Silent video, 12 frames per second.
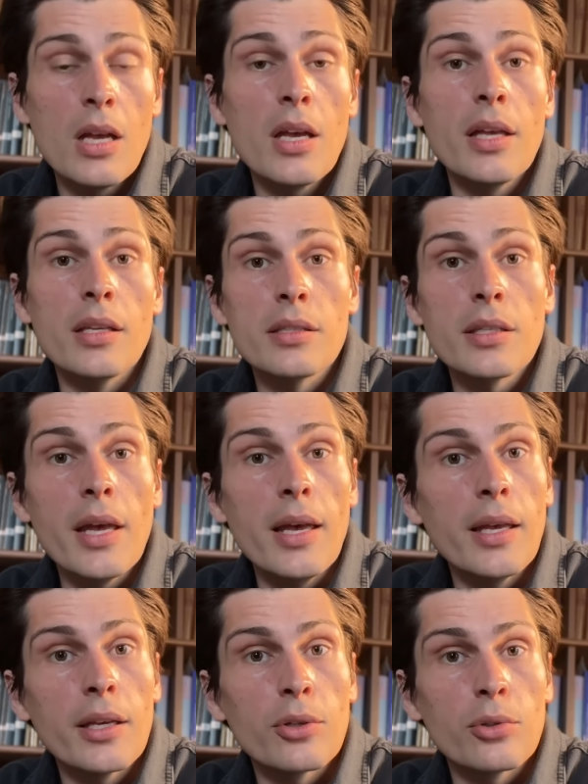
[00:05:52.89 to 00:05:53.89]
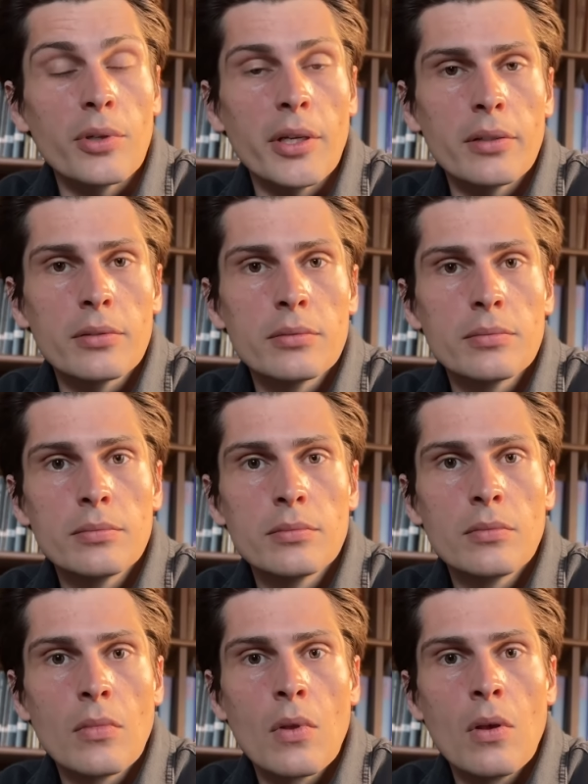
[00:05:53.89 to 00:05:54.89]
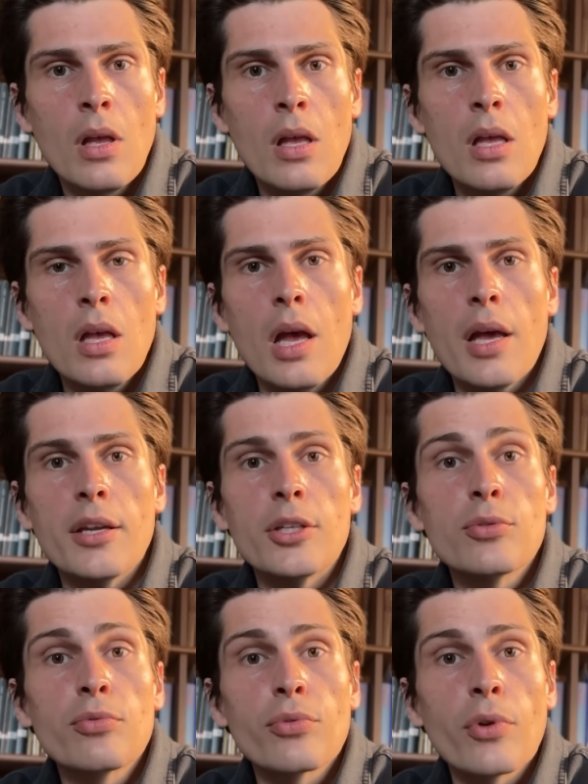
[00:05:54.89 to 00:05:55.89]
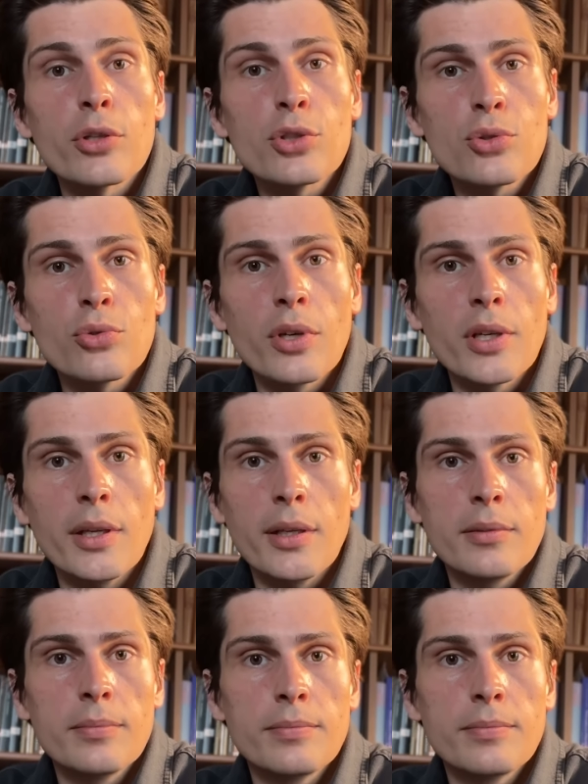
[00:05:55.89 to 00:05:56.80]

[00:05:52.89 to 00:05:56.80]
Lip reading: And it's angering. And it's frustrating.